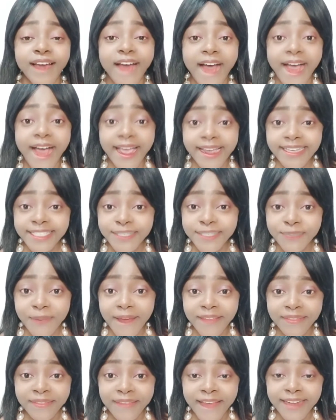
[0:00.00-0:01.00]
I
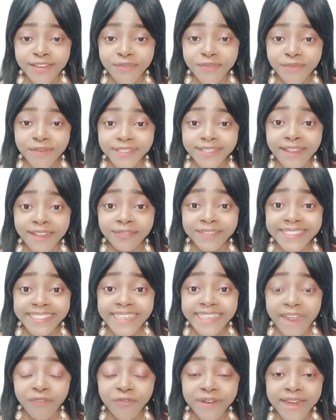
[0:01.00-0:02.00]
expect that you must have
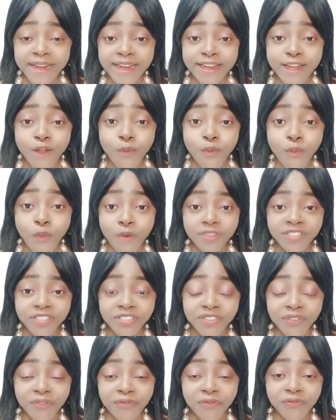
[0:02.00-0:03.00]
definitely
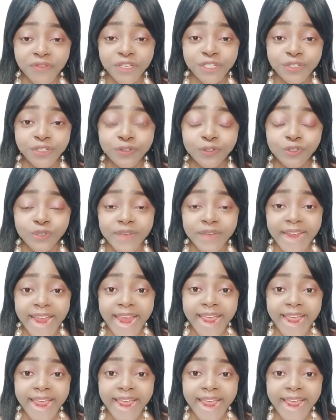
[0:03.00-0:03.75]
watched the video to the